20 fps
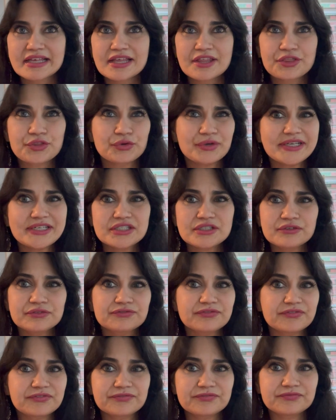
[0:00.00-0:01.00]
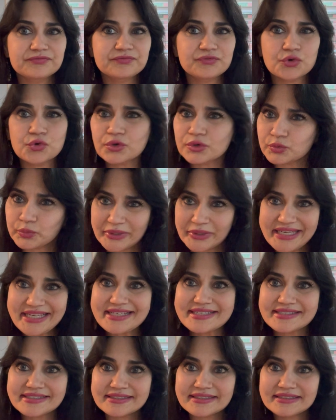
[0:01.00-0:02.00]
3 to 4
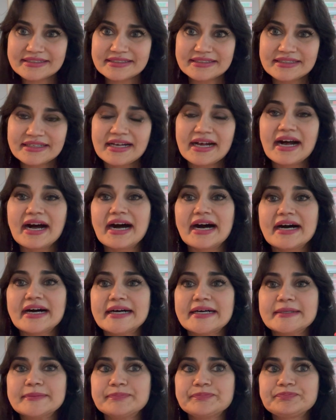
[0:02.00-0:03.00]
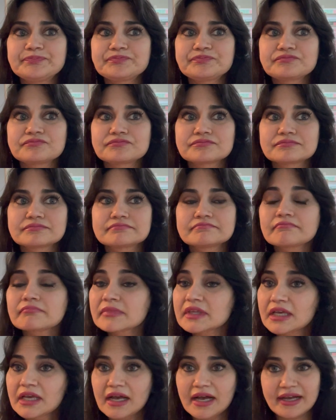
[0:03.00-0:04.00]
weeks.
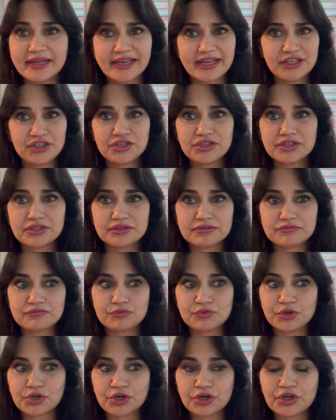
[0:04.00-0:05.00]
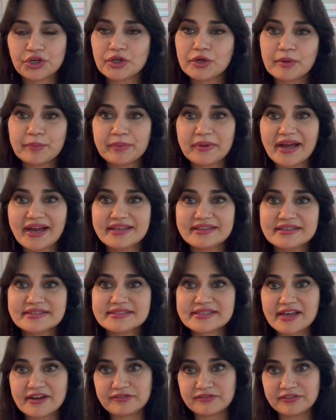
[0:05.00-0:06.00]
Again, you're gonna apply this
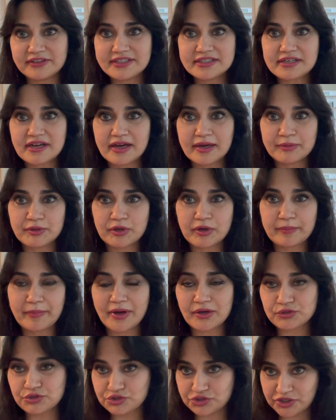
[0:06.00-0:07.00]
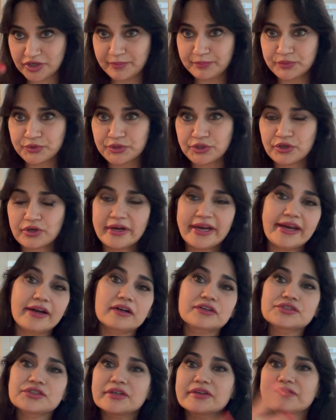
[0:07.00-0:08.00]
every time you're about to shampoo your hair.
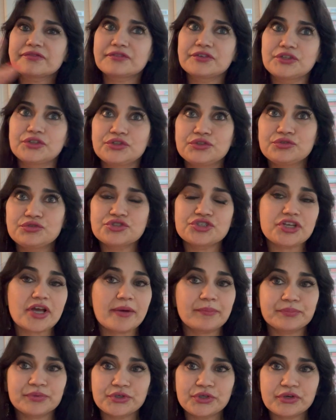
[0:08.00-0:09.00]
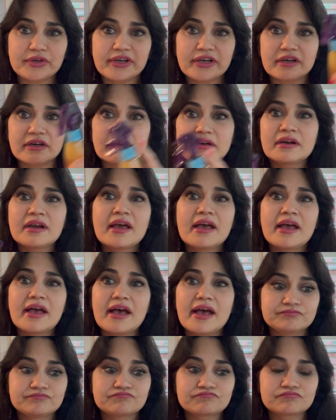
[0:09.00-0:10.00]
So if you shampoo your hair
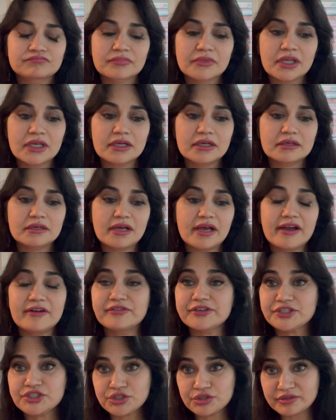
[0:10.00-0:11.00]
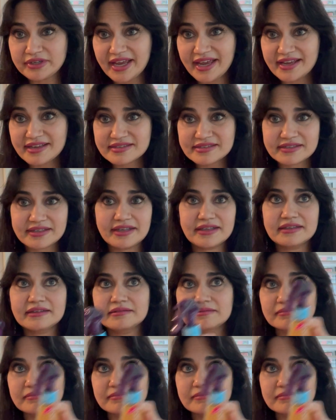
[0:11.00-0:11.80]
every 2 days, then